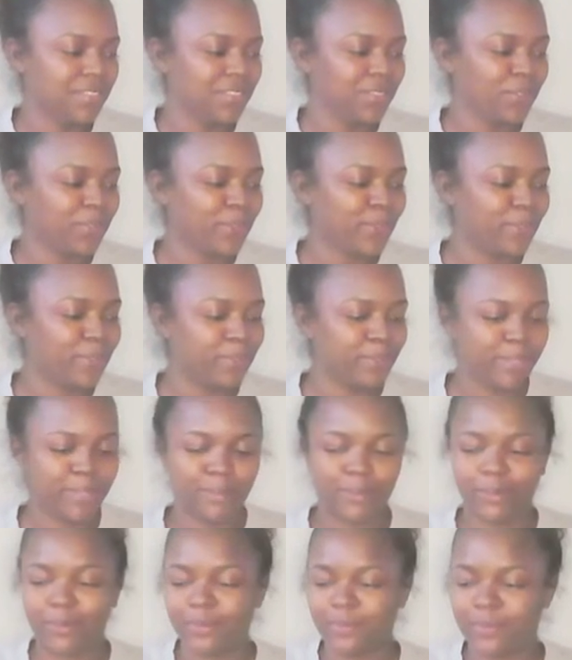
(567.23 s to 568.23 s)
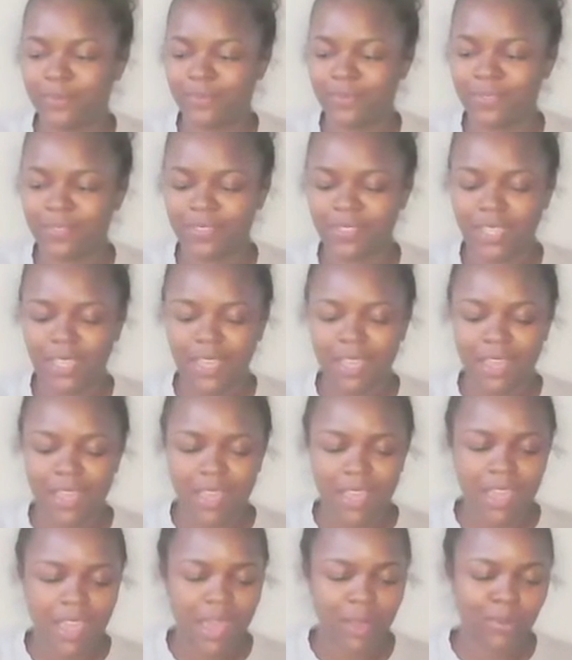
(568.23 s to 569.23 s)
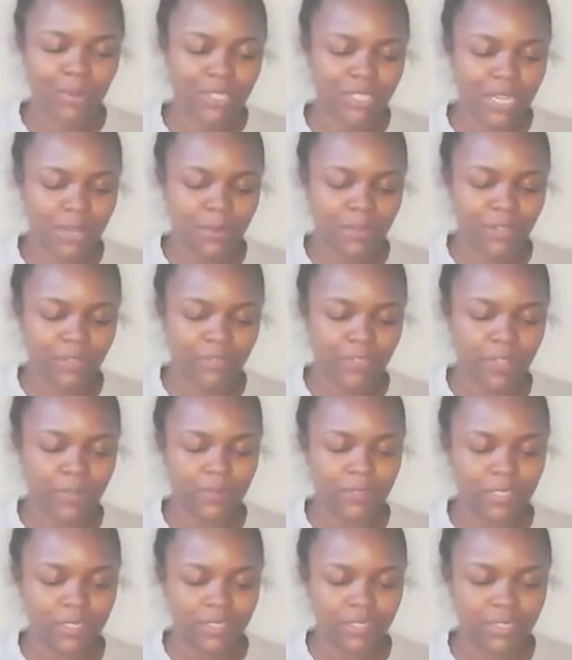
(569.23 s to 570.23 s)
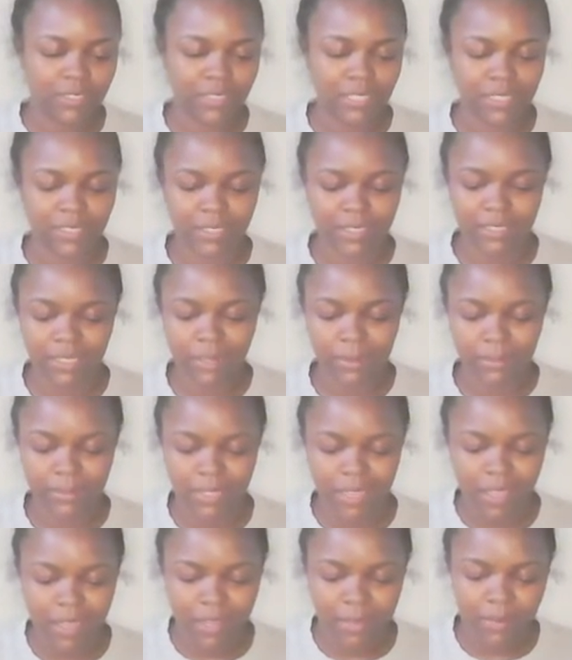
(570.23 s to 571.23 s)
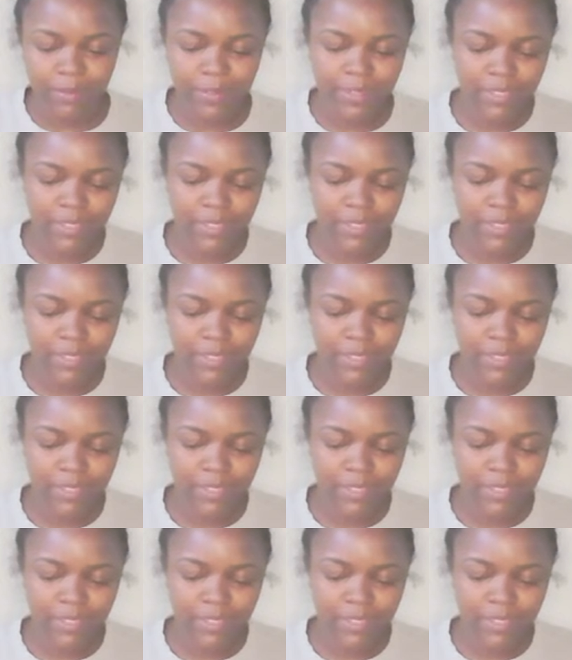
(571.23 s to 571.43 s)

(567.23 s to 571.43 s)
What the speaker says: gold or purple. I wish I would have found these at the same time.